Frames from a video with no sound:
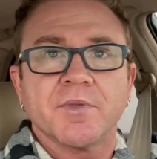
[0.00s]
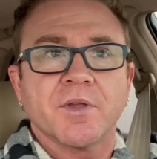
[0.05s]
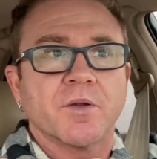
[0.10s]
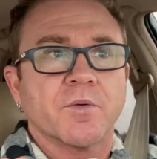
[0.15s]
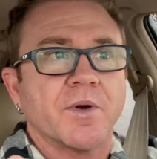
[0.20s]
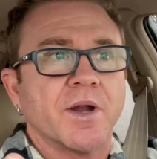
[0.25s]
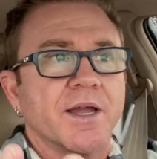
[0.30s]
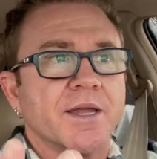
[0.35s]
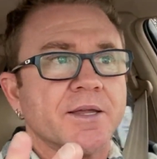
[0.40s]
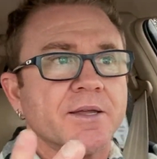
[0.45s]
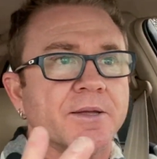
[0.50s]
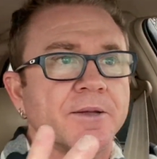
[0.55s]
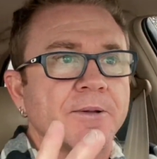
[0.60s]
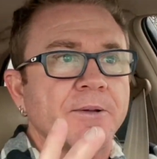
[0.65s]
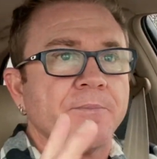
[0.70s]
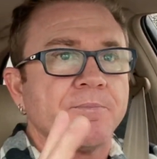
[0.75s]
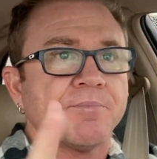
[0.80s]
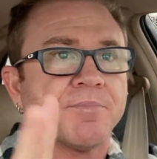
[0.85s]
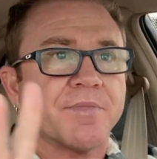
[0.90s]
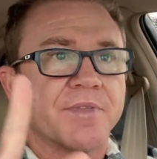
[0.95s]
right?
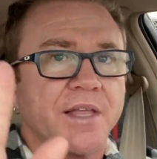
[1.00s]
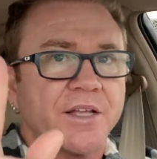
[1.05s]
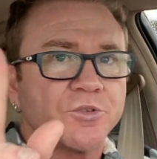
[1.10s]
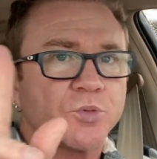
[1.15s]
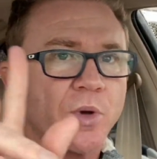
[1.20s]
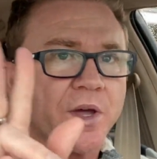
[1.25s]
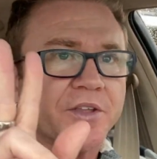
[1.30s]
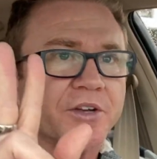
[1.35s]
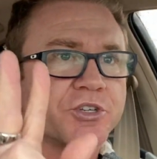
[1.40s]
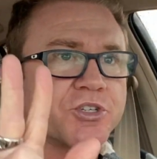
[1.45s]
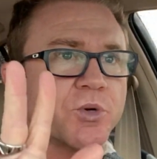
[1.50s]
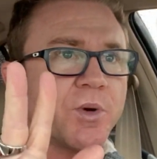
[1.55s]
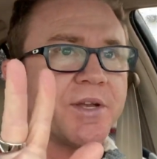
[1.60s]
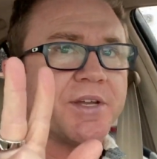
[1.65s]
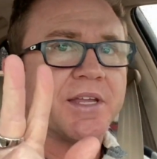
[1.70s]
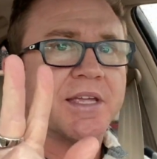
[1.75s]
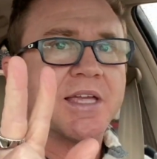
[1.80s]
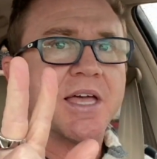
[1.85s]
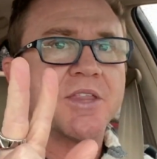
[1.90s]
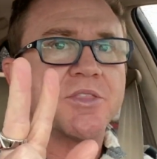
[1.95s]
That's why they're joined
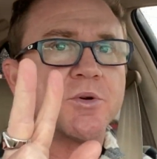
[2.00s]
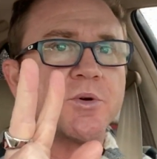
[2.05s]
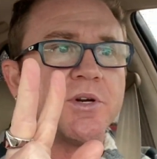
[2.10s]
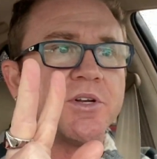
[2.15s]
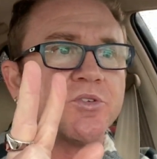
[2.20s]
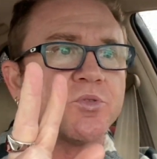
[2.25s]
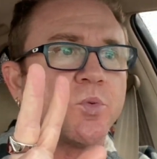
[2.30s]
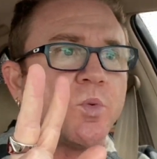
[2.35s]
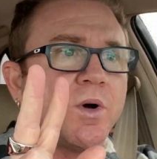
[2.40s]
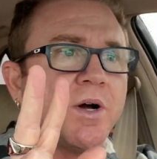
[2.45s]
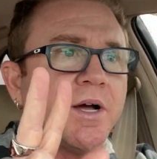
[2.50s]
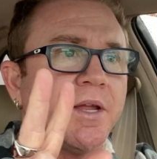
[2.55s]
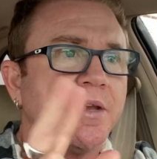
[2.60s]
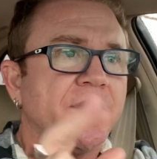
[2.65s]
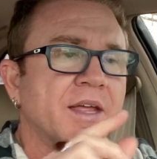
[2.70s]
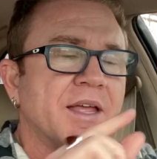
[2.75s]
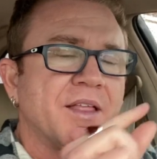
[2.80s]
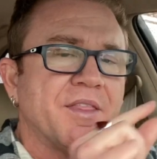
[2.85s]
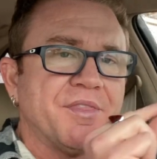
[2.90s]
together as one.